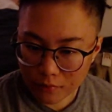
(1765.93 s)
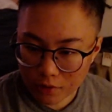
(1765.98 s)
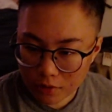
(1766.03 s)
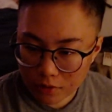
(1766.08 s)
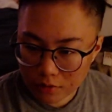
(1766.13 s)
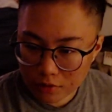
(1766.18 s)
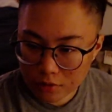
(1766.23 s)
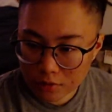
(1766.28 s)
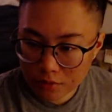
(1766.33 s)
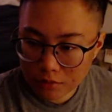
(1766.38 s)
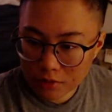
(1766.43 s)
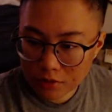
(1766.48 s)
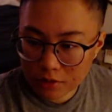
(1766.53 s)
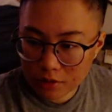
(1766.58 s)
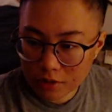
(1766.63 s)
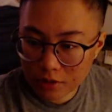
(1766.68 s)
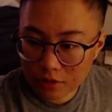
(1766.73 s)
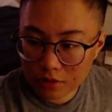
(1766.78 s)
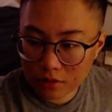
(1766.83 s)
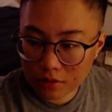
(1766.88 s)
So I'm just
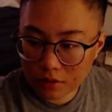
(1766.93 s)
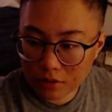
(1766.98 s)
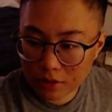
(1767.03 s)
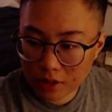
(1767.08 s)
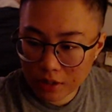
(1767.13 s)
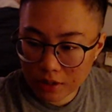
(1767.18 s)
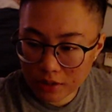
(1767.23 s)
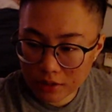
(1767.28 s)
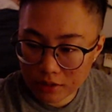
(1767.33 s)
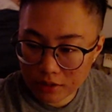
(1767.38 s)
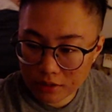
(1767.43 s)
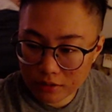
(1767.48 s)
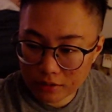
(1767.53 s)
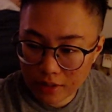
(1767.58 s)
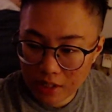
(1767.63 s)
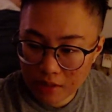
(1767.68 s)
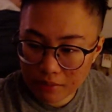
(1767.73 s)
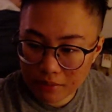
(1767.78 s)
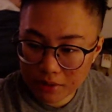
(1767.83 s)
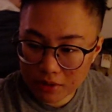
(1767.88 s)
like, god
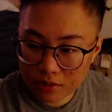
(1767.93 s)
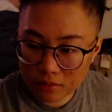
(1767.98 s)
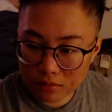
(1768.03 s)
damn it.